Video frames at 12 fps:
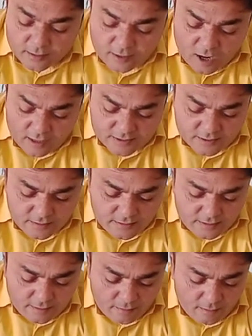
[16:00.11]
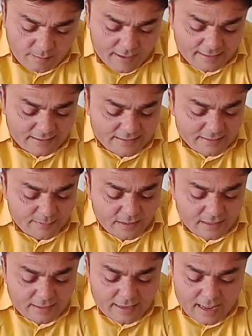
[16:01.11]
talks to the government, and
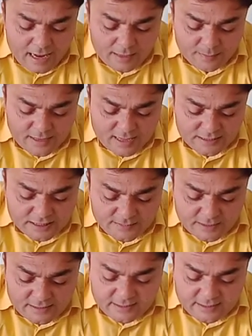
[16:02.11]
similarly help transmit